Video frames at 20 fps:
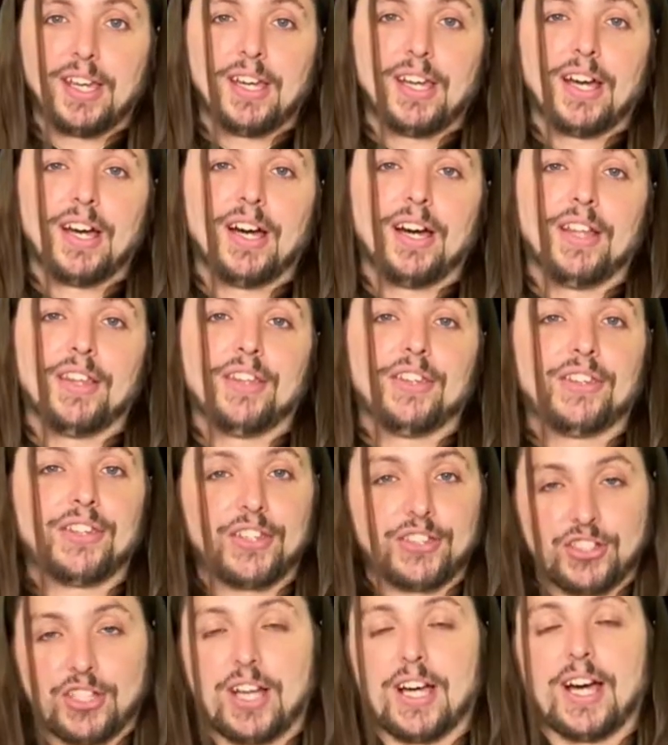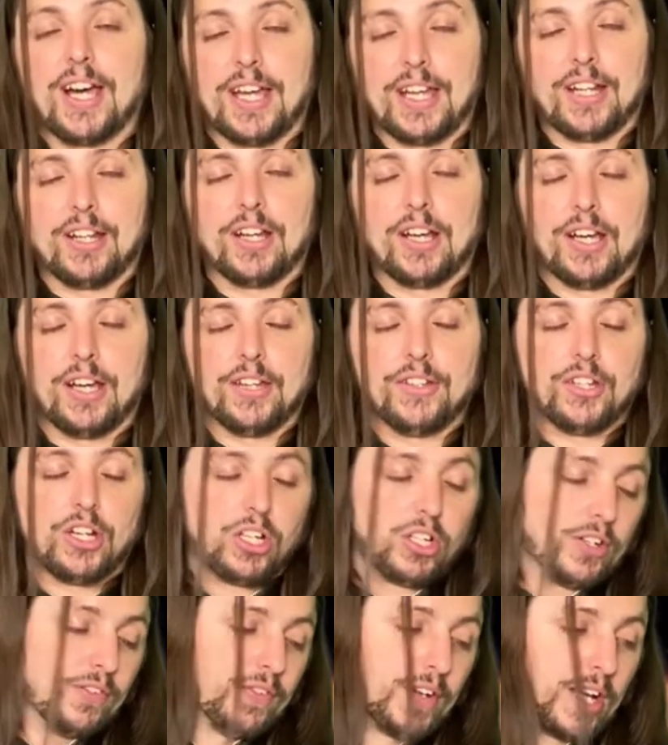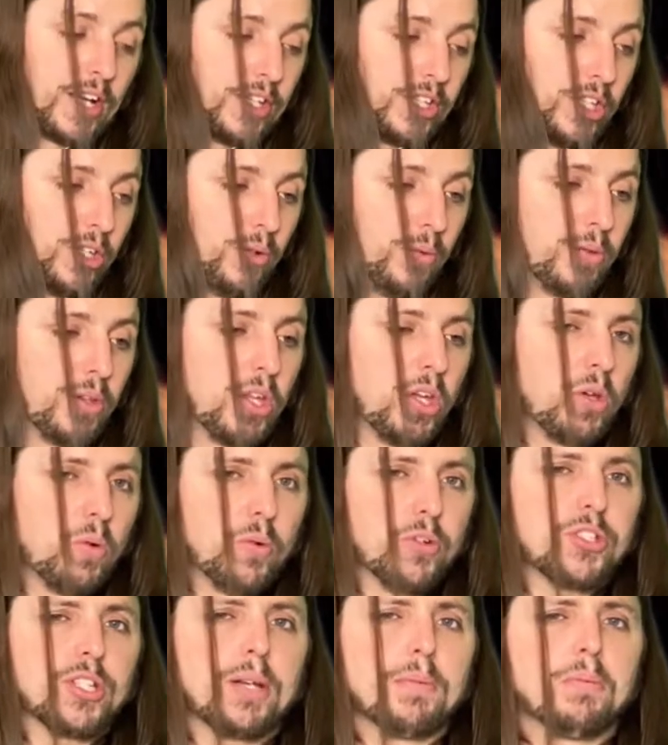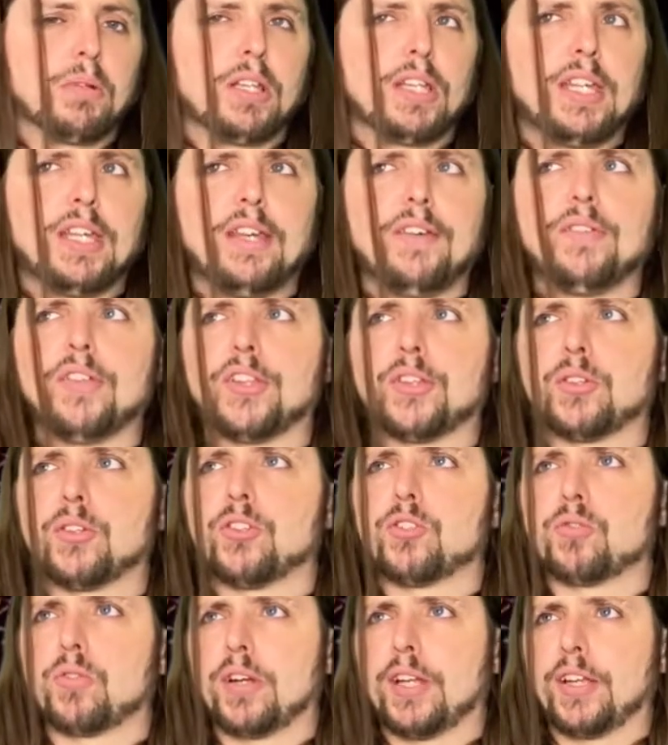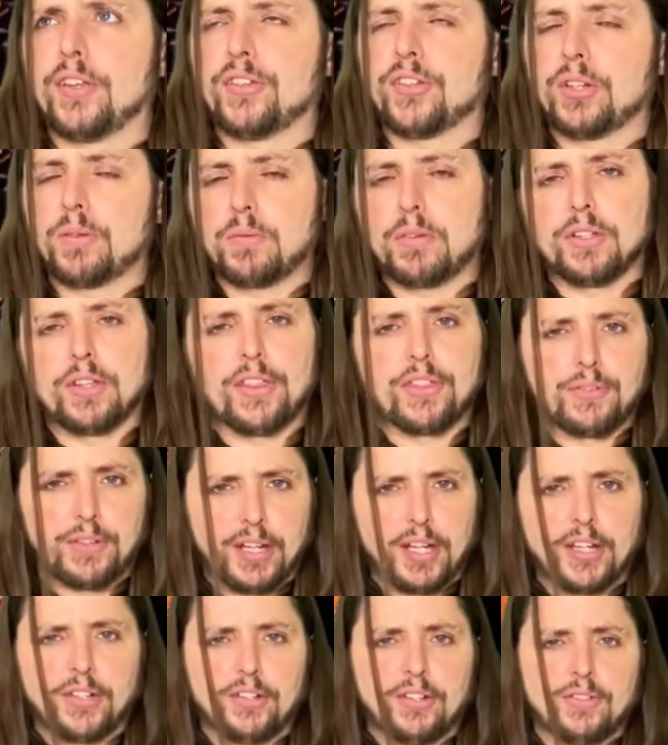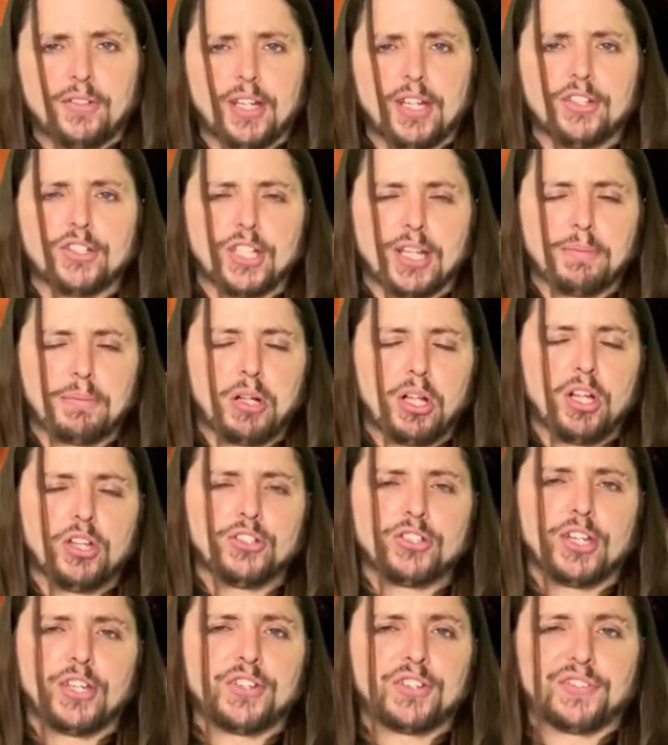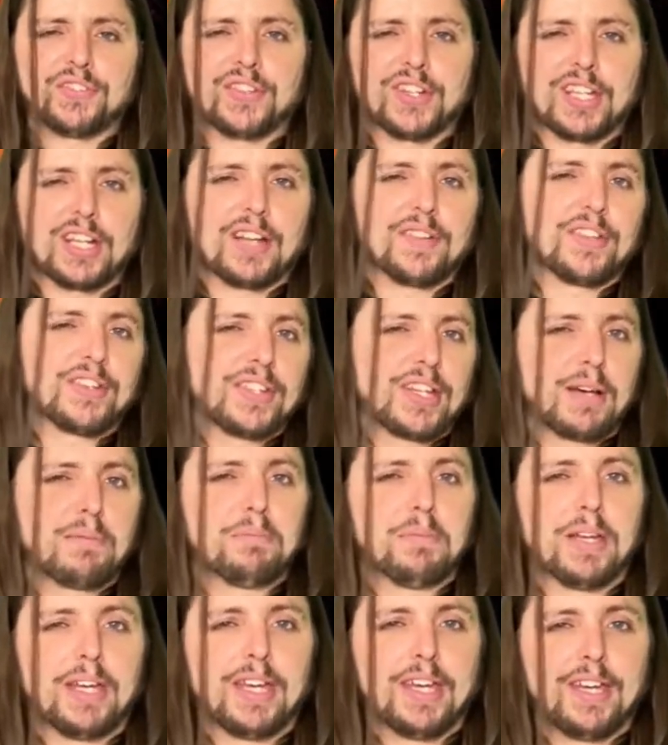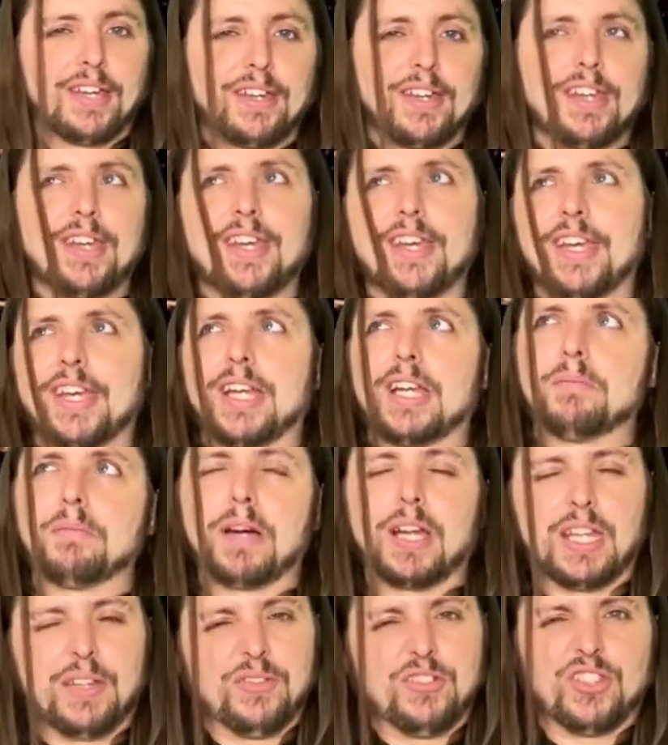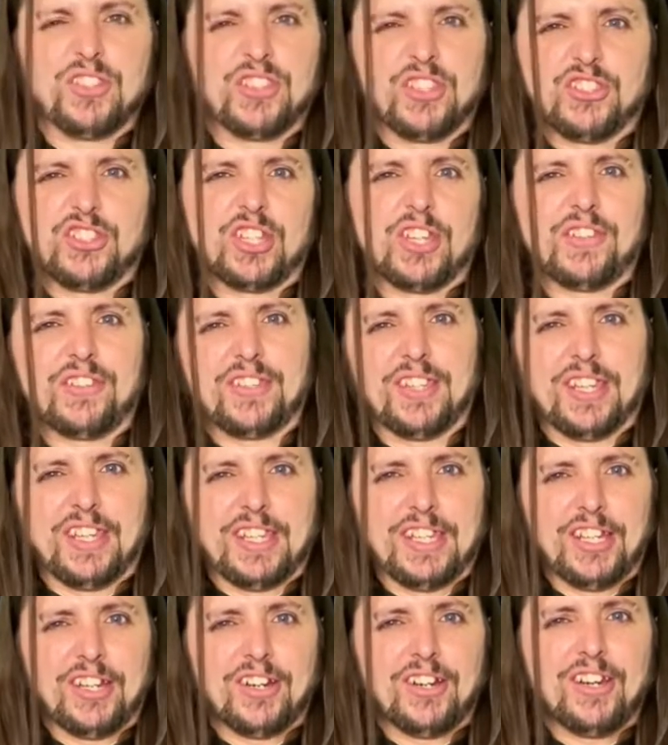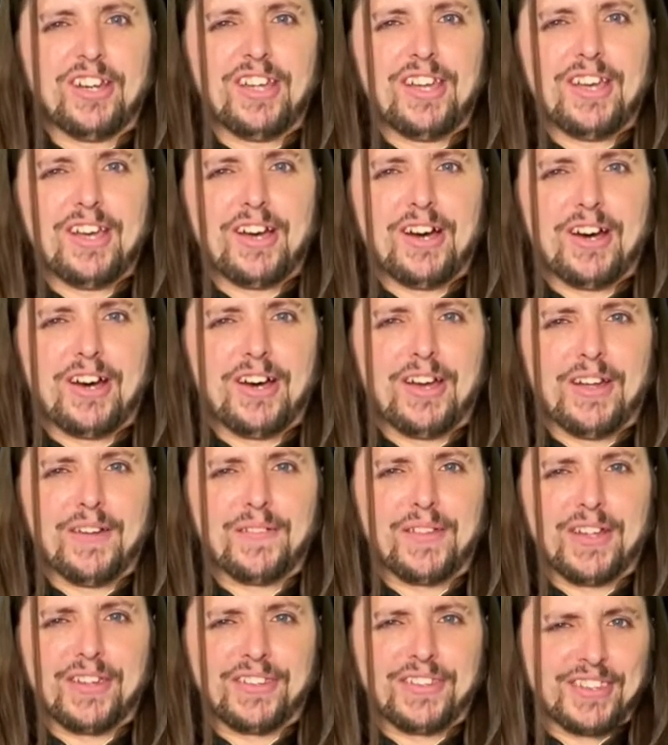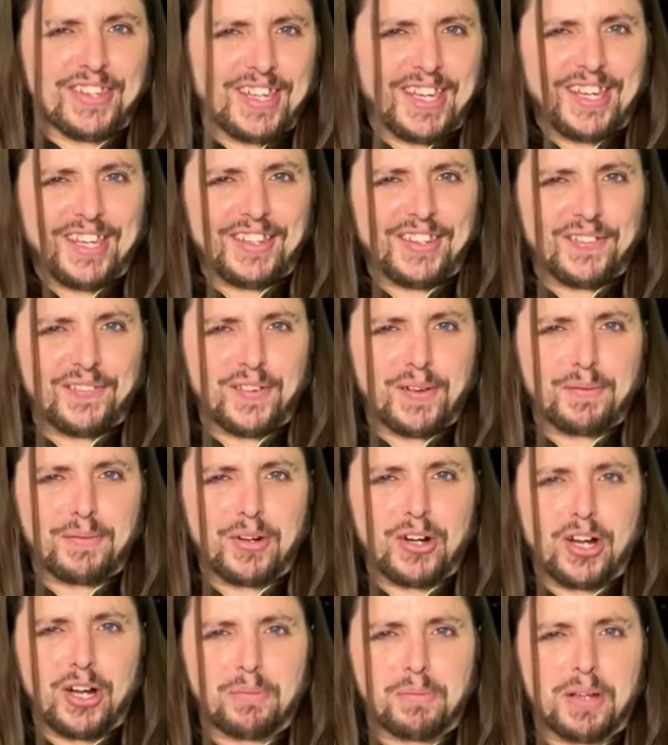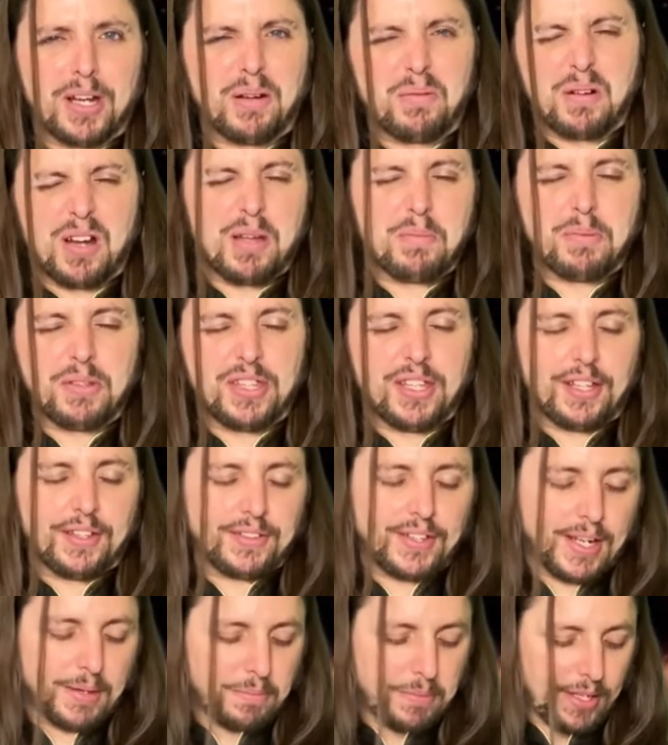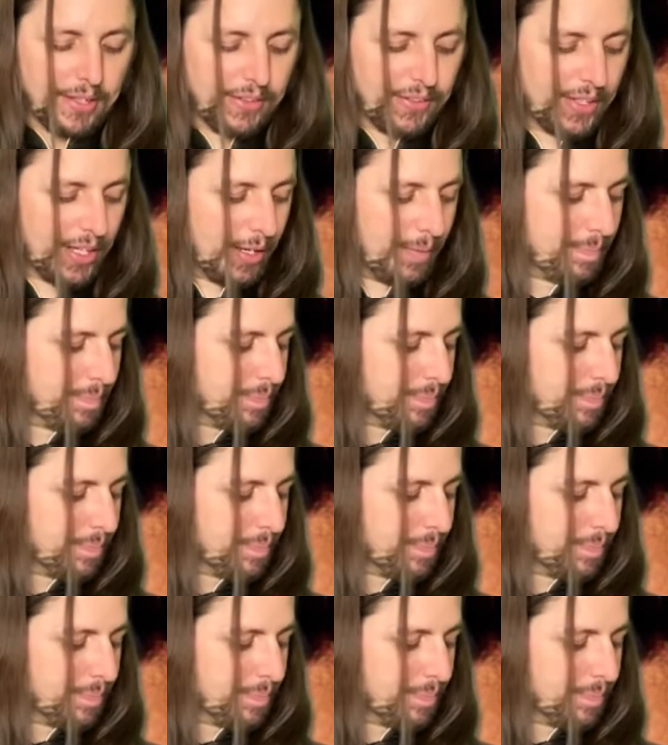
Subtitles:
there's such a high dollar value, which I believe this one's running somewhere in the 300 range. I apologize for picking it off the top of my head, and I might even just adjust it here if that's the case, if I'm wrong, but I'll probably put the exact price there.